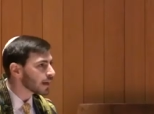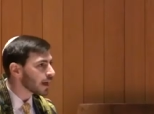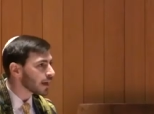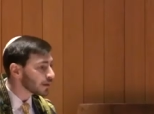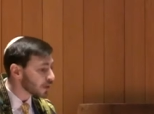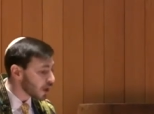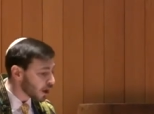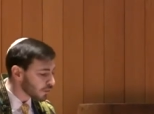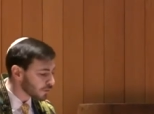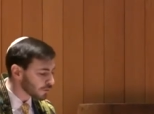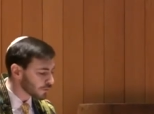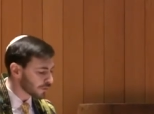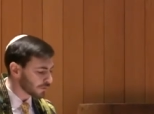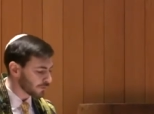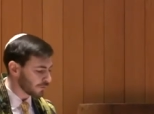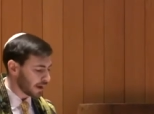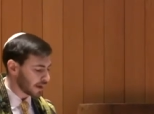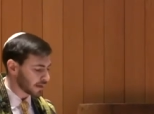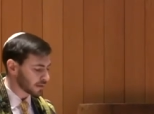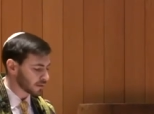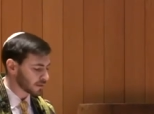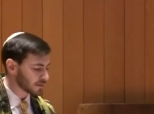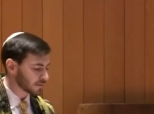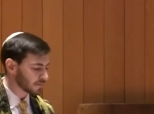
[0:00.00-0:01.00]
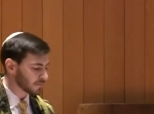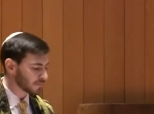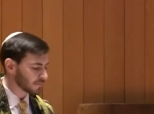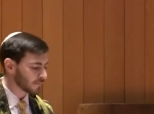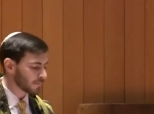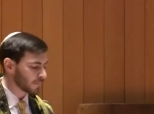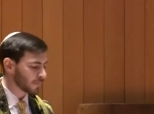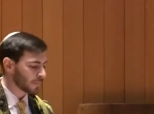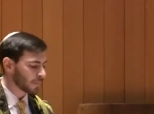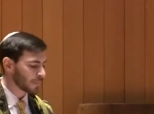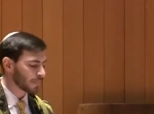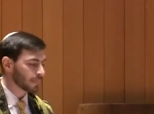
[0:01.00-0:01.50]
and other threats,
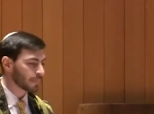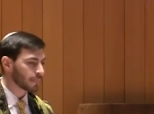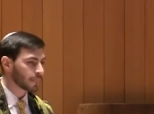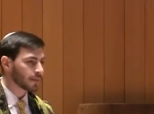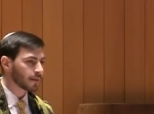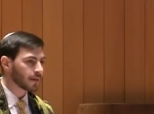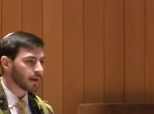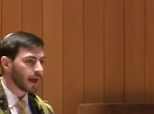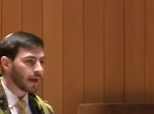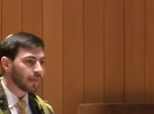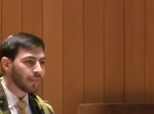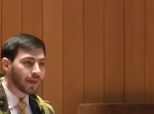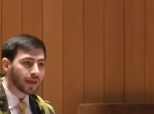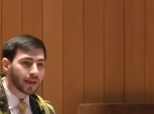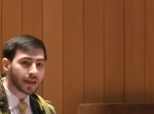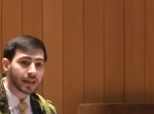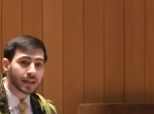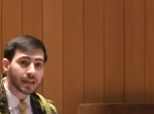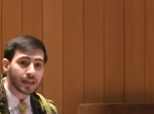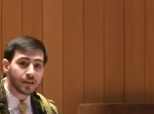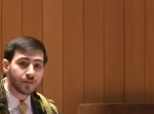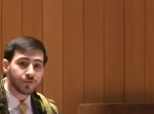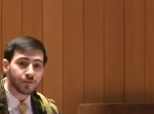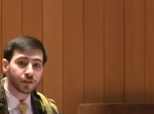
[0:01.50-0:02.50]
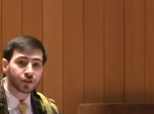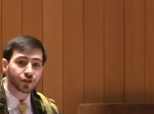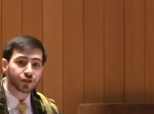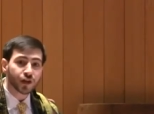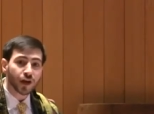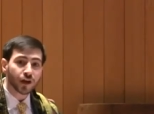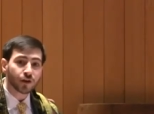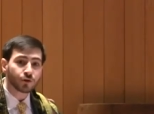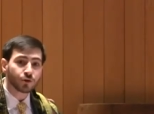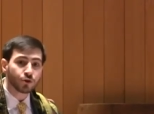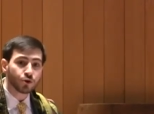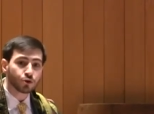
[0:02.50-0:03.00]
and they can even
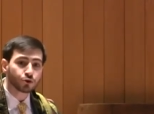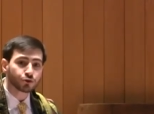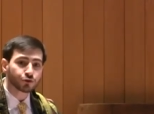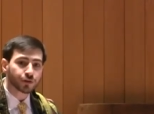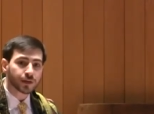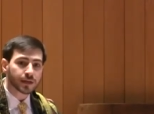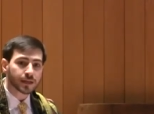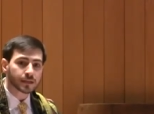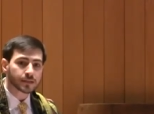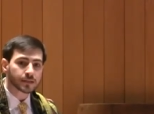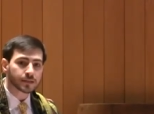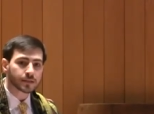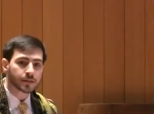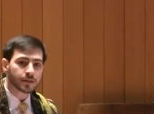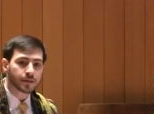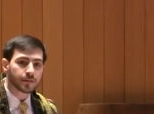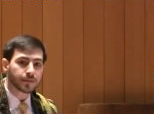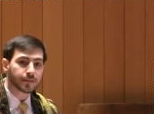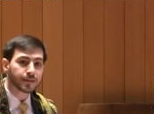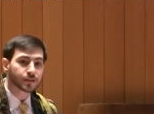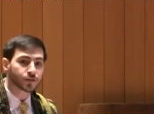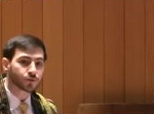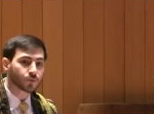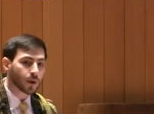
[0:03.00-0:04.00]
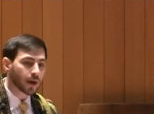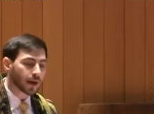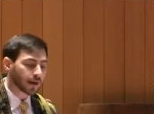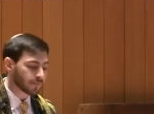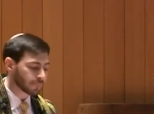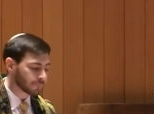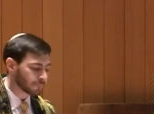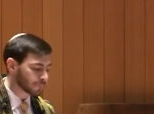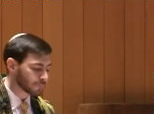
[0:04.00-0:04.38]
share nutrients this way.